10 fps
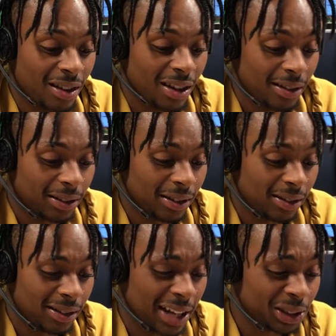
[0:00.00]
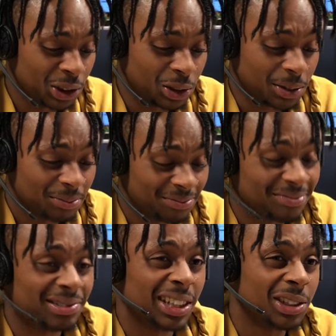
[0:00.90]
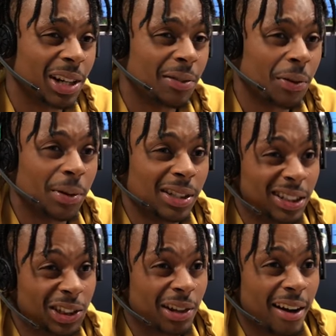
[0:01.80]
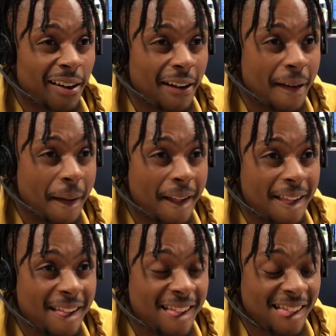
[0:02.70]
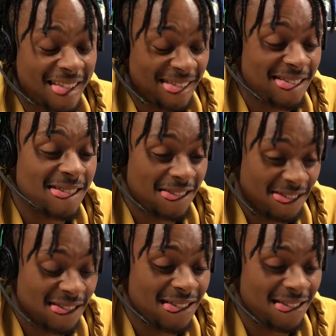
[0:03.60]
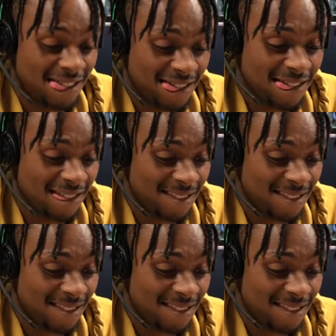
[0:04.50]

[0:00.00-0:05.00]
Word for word: Yeah. Life's short. They tried throwing a diss track. Seriously, again? Mm-hmm.